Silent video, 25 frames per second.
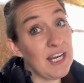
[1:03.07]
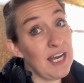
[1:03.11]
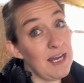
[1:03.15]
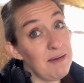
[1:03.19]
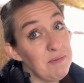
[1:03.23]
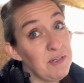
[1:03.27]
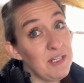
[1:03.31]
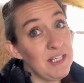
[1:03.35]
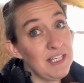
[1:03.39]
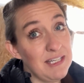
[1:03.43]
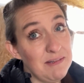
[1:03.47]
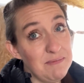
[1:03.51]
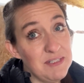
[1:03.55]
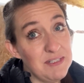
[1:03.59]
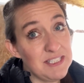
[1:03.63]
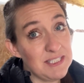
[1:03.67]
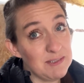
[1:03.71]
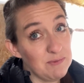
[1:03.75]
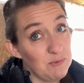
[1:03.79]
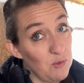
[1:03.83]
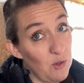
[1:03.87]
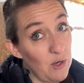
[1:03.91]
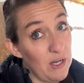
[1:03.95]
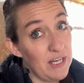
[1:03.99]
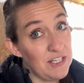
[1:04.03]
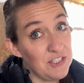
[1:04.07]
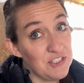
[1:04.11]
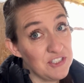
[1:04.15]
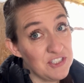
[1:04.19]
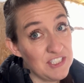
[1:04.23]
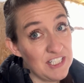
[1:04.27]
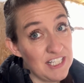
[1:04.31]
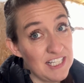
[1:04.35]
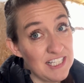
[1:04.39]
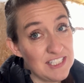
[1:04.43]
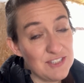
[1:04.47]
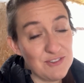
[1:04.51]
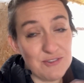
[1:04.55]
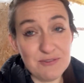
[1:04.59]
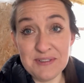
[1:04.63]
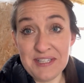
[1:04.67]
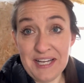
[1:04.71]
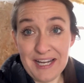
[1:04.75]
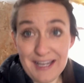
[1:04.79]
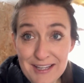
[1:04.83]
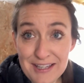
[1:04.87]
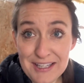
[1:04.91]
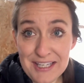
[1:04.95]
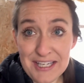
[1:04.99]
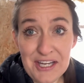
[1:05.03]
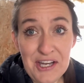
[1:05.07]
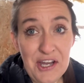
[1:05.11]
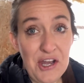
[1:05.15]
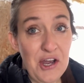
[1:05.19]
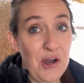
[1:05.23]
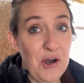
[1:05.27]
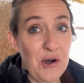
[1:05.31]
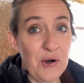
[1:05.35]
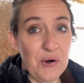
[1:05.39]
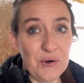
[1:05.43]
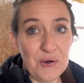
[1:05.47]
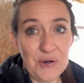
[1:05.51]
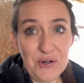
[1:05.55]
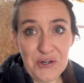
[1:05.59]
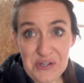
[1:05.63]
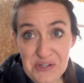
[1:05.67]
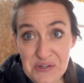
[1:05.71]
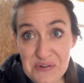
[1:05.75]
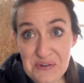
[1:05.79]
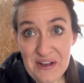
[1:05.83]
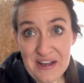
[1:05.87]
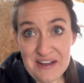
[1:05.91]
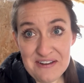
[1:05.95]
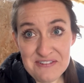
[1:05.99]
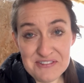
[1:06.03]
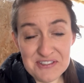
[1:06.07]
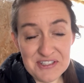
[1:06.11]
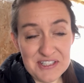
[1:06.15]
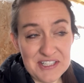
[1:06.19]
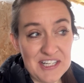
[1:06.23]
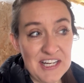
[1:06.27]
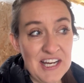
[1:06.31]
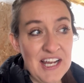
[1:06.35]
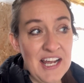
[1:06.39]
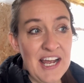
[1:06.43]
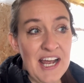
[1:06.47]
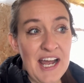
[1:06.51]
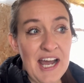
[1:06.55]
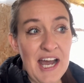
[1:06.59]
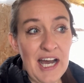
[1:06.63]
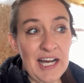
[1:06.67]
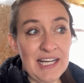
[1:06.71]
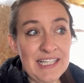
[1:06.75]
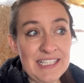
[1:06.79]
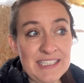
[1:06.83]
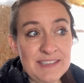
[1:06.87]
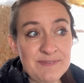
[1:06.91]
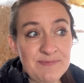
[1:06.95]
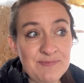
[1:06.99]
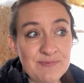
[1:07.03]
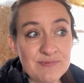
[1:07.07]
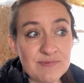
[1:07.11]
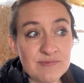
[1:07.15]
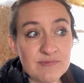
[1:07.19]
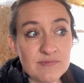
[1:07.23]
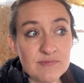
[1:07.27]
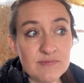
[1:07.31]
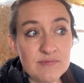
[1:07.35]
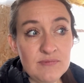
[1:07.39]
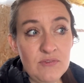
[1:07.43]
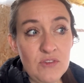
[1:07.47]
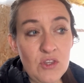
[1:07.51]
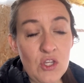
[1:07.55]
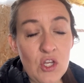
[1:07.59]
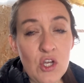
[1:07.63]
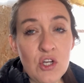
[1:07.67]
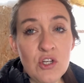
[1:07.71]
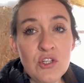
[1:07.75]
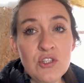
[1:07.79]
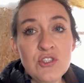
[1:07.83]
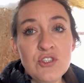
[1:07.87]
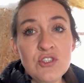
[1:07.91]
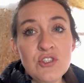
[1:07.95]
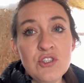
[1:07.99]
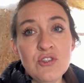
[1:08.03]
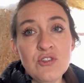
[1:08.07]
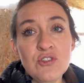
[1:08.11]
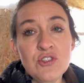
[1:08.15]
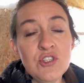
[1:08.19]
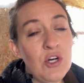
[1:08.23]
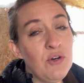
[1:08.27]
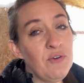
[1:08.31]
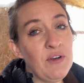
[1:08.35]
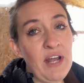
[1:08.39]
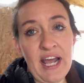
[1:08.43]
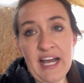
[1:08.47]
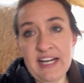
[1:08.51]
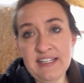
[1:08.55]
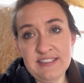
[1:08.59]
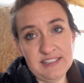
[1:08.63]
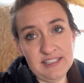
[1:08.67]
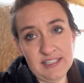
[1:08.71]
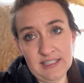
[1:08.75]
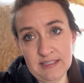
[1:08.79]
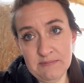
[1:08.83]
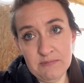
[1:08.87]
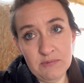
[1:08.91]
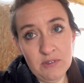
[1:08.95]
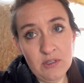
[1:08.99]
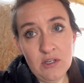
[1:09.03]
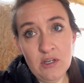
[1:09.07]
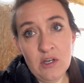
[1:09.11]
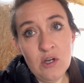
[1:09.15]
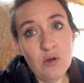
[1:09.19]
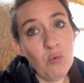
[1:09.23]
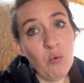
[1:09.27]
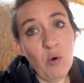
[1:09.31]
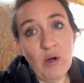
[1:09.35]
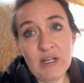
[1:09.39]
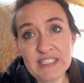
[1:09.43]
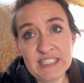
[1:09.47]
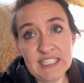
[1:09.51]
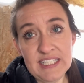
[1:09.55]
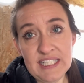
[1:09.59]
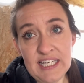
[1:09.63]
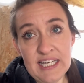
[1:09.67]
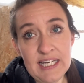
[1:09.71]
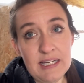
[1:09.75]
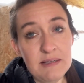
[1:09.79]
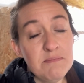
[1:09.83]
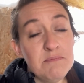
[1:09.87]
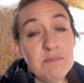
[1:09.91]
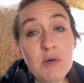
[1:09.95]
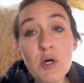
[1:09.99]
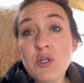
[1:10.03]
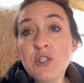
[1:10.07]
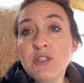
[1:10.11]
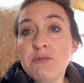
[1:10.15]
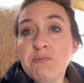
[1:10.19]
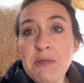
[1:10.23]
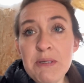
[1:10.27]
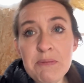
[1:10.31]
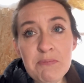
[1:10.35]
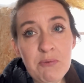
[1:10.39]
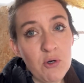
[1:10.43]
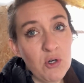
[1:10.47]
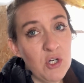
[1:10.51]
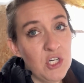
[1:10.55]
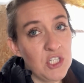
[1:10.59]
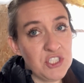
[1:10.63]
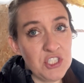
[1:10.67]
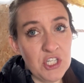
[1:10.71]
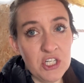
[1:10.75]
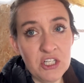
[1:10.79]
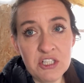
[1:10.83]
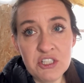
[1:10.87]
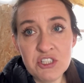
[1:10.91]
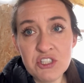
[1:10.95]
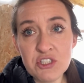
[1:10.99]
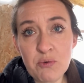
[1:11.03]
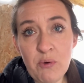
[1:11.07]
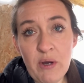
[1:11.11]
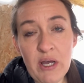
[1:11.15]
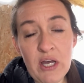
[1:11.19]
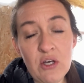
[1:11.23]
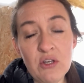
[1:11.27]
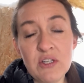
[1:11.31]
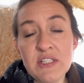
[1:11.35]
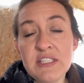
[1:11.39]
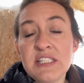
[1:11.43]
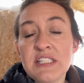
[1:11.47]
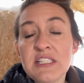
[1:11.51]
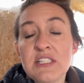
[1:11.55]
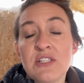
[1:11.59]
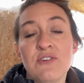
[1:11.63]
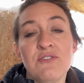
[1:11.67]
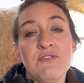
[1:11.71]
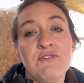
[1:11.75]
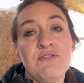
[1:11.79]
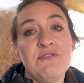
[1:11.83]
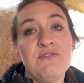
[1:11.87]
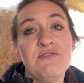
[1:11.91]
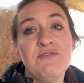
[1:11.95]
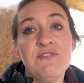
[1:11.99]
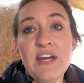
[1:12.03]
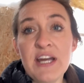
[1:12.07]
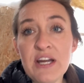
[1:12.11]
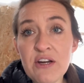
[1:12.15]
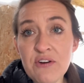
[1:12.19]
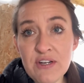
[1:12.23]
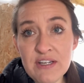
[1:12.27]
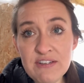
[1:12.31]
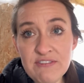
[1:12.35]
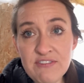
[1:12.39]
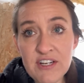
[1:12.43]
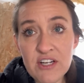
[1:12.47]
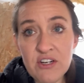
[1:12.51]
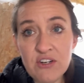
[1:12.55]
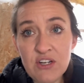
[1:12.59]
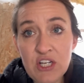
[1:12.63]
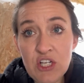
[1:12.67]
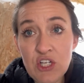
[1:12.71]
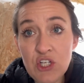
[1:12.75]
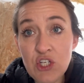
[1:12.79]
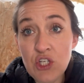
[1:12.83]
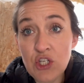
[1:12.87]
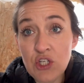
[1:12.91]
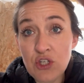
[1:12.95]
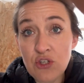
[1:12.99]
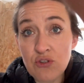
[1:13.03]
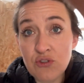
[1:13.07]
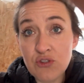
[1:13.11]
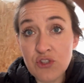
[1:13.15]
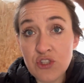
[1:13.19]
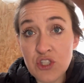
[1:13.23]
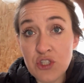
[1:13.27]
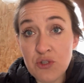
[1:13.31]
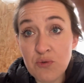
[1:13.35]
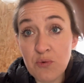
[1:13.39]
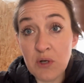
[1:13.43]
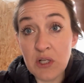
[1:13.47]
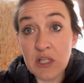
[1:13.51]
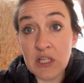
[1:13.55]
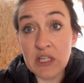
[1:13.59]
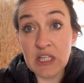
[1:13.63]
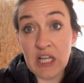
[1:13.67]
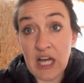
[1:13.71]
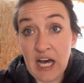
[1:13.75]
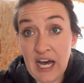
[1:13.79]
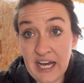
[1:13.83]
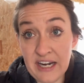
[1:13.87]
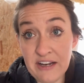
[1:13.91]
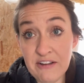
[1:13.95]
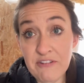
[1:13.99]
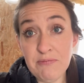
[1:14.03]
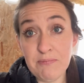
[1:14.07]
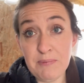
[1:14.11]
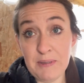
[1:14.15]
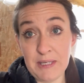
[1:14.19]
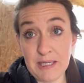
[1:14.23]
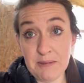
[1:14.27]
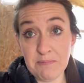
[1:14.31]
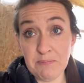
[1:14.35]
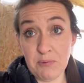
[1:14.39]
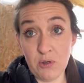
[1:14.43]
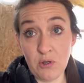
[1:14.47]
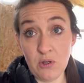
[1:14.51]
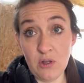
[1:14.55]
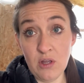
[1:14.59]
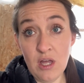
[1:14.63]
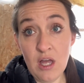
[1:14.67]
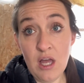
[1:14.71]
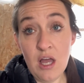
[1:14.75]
I'm gonna get me some quail chicks from Kelly or whoever, don't ask them what to get. Most people, coturnix quail is still very, very new to a lot of people.